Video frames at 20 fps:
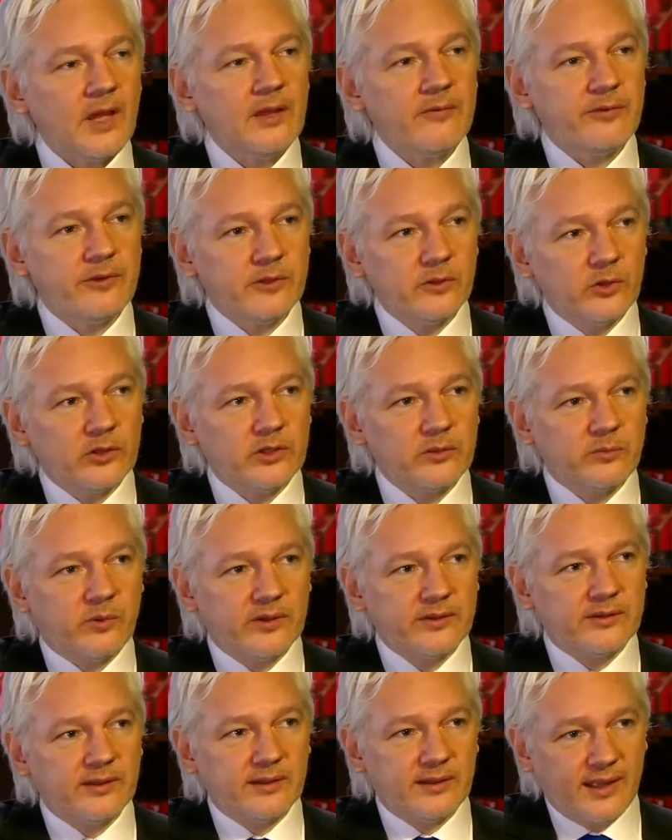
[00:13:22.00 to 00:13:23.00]
If you look at
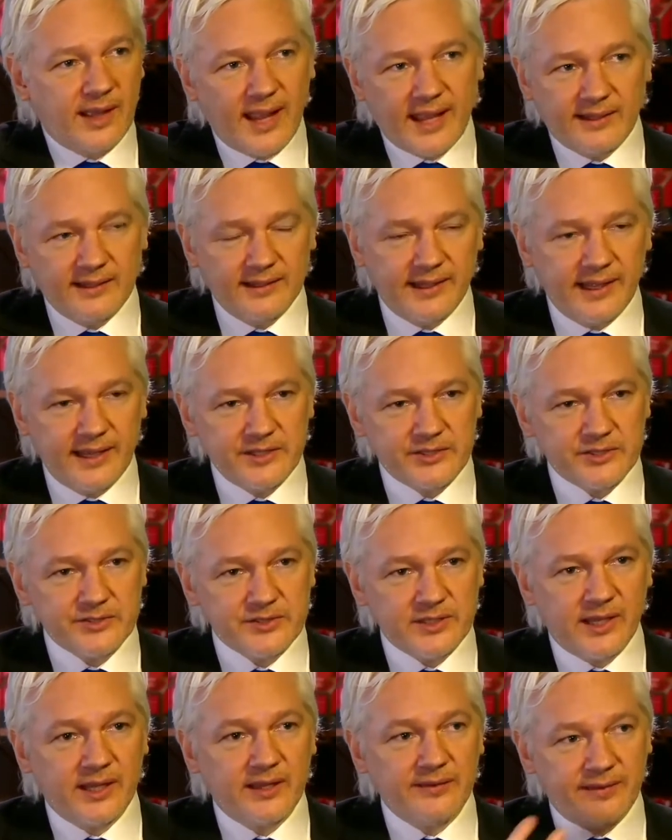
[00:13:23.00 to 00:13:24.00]
what the
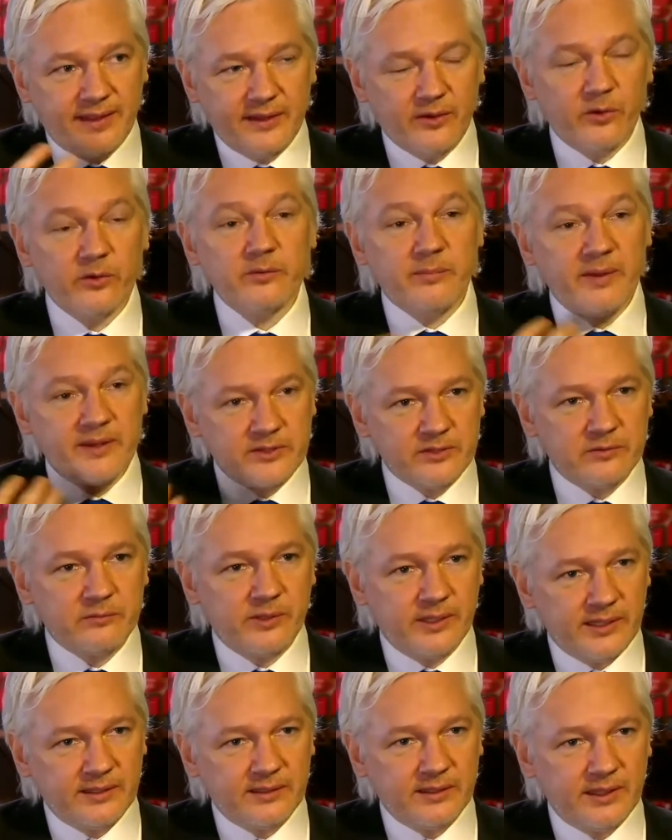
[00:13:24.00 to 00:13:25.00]
allegations are, they don't mention
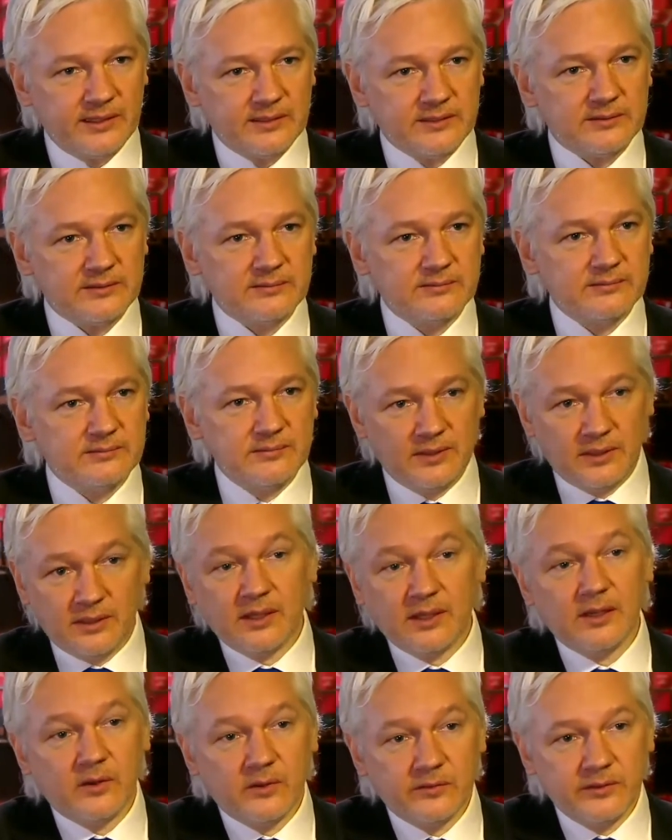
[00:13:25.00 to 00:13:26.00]
WikiLeaks
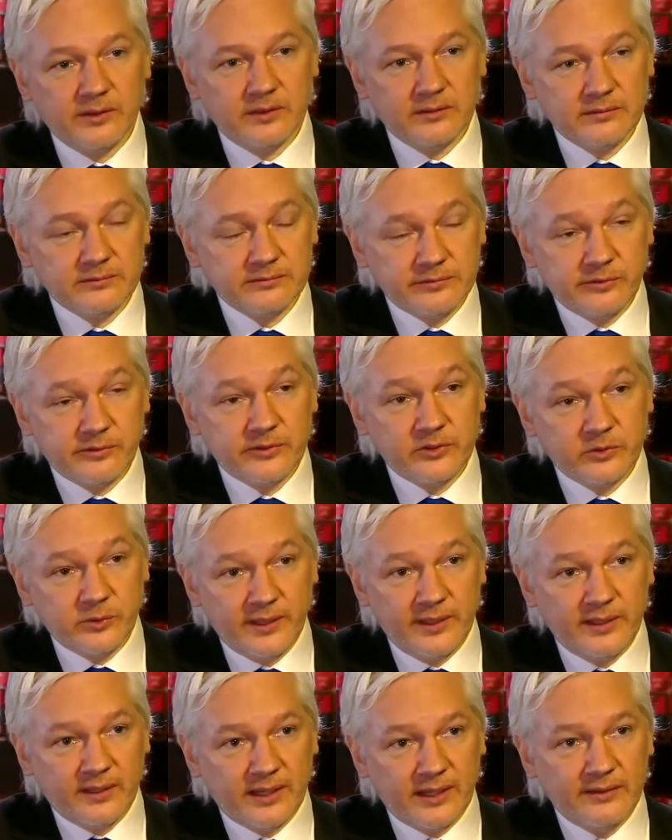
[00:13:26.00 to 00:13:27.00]
for the
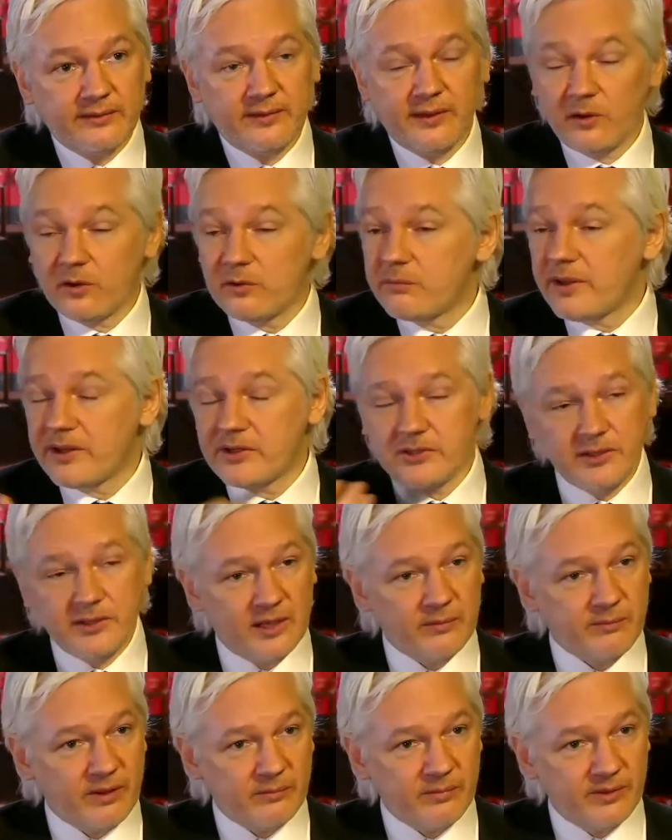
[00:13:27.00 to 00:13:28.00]
29th. They don't mention
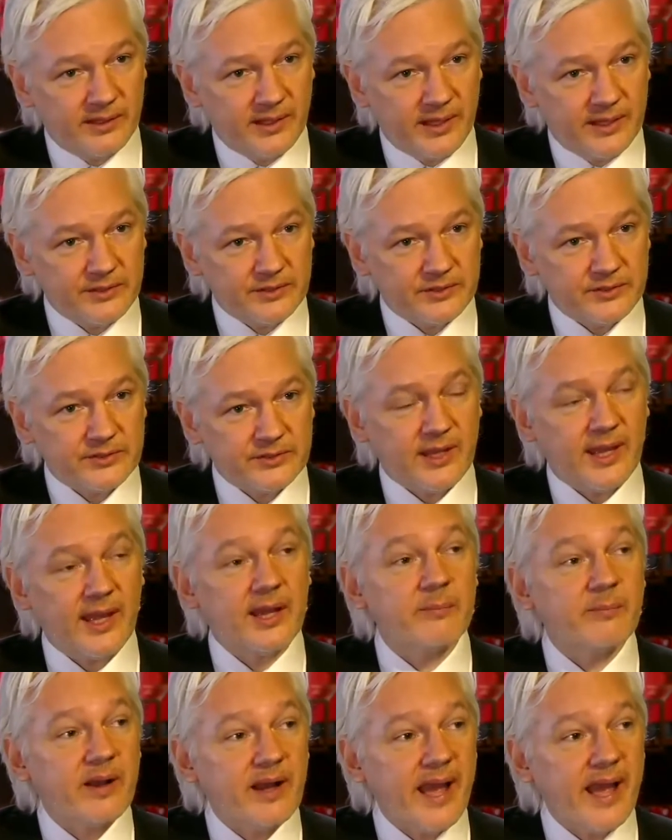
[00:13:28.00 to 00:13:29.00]
our publications.
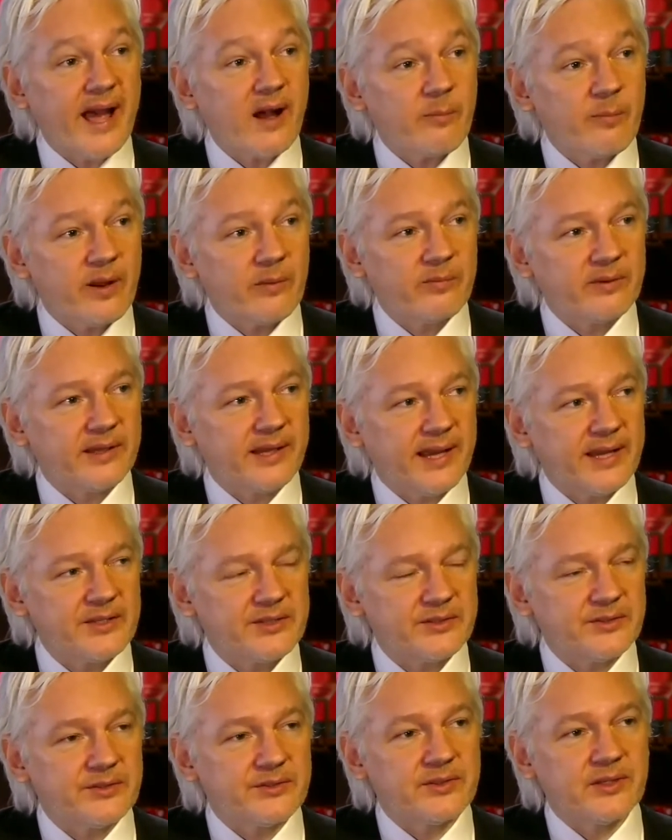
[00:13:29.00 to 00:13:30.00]
Our
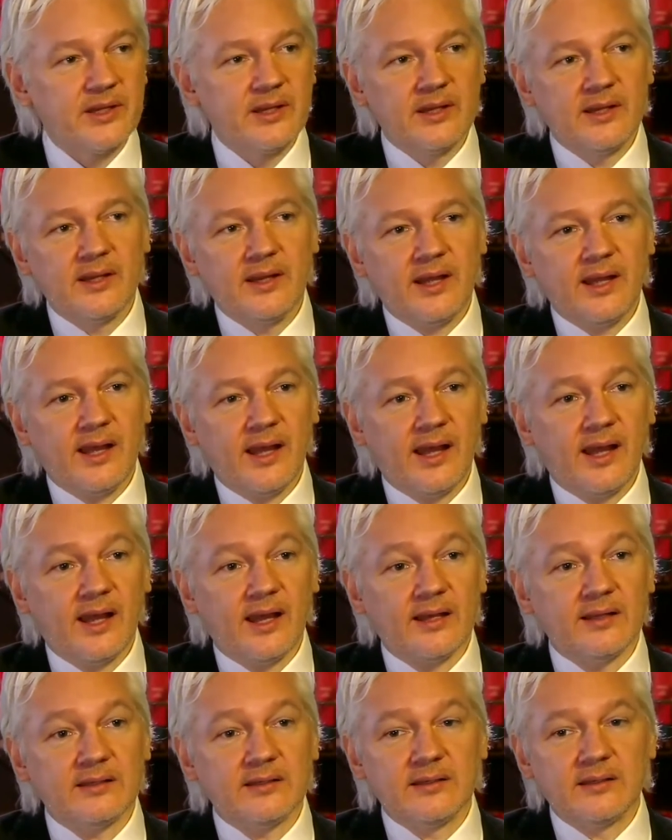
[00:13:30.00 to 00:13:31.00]
publications
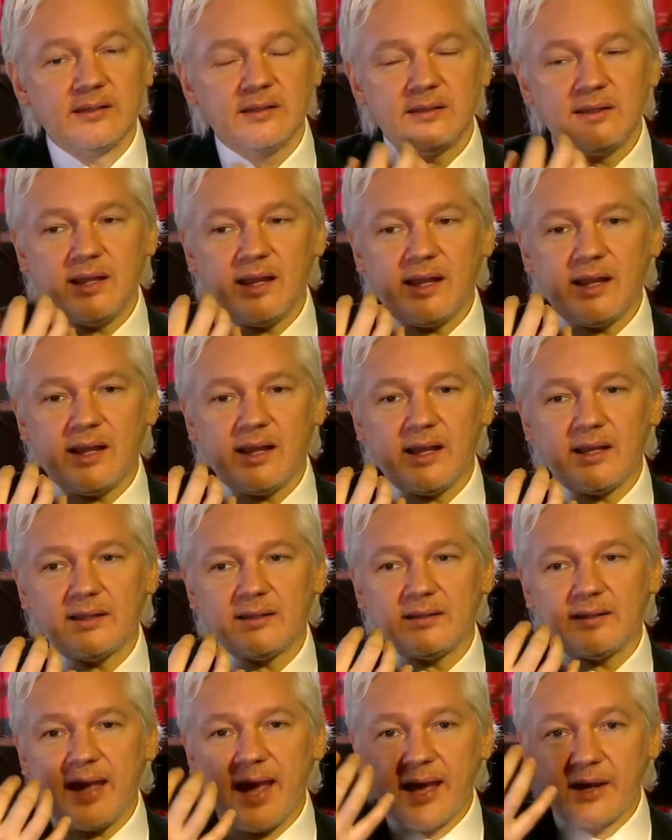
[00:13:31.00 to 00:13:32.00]

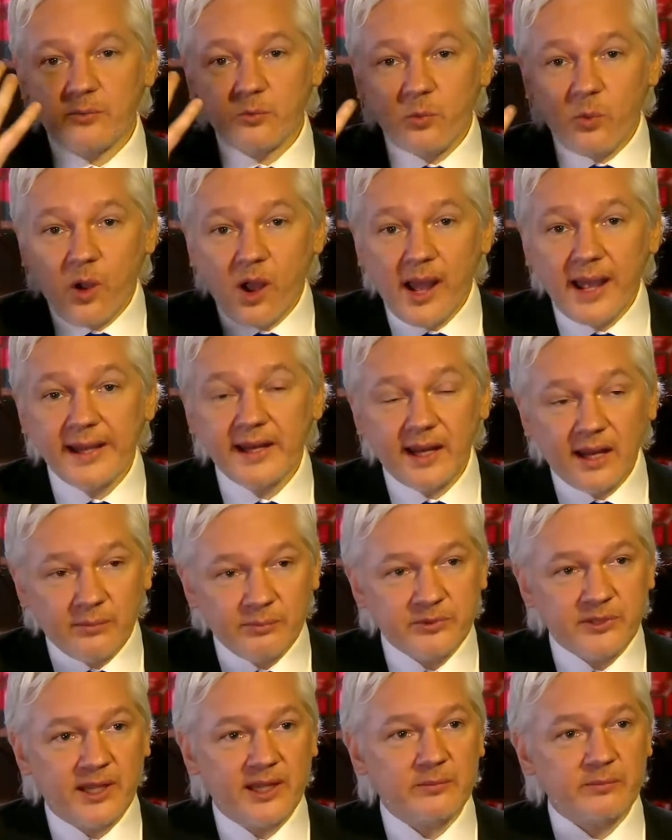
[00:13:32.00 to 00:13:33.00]
had wide
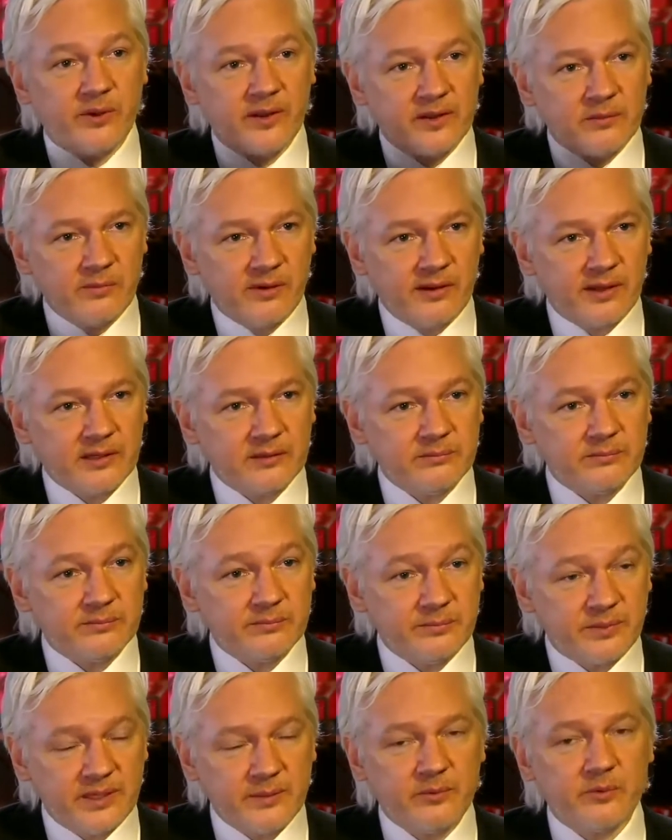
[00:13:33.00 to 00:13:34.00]
uptake by the American
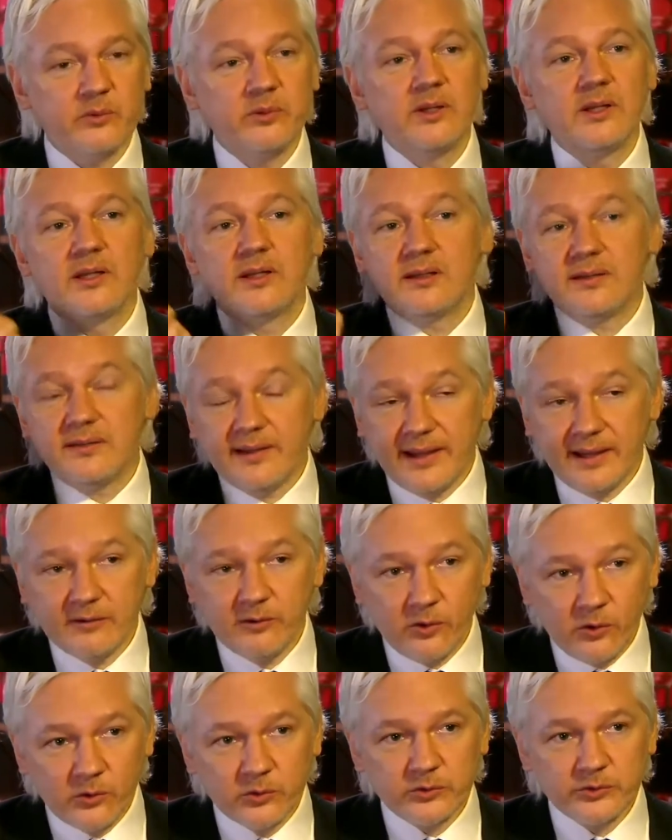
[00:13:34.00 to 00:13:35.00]
people. They
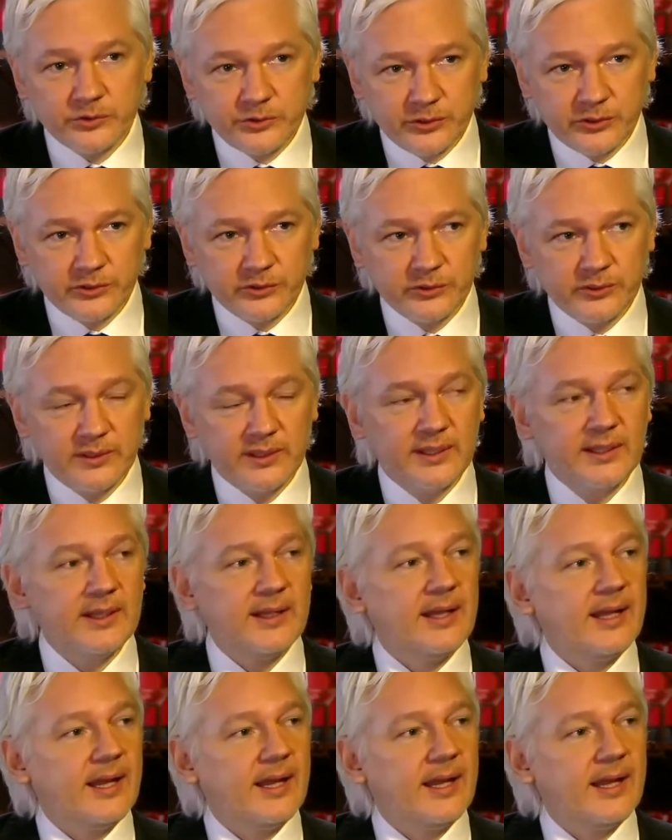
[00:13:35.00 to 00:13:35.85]
are all true.